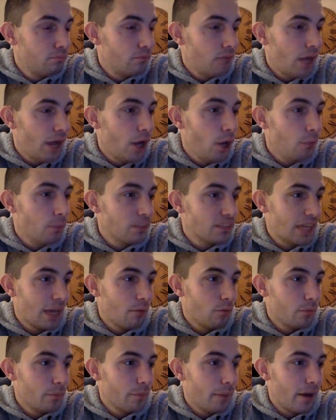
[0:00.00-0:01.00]
I hope this game
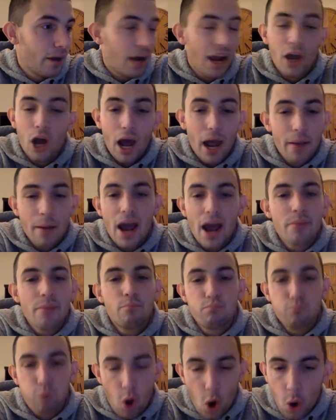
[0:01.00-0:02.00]
will be better. I
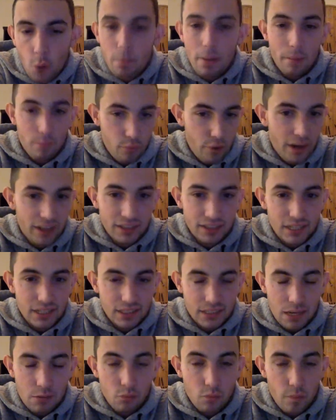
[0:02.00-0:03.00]
hope and pray this
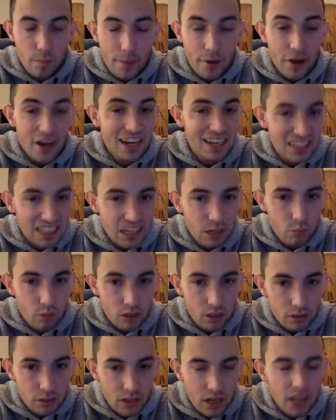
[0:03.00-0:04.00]
next game will be better, and I think it
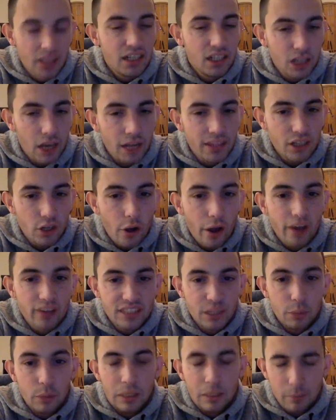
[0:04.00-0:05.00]
will. I think Ohio
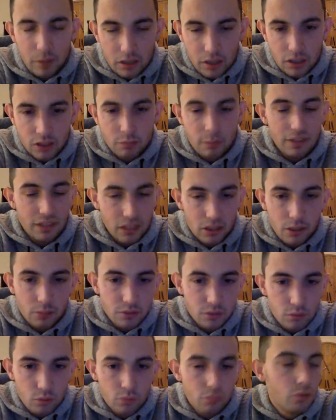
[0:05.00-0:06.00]
State will keep it close, but I think
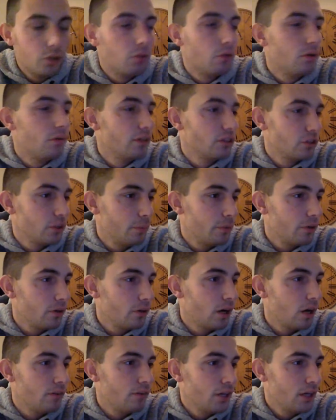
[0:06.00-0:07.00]
Clemson will eventually pull it
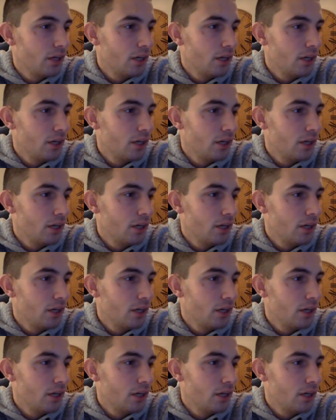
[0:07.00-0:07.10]
off.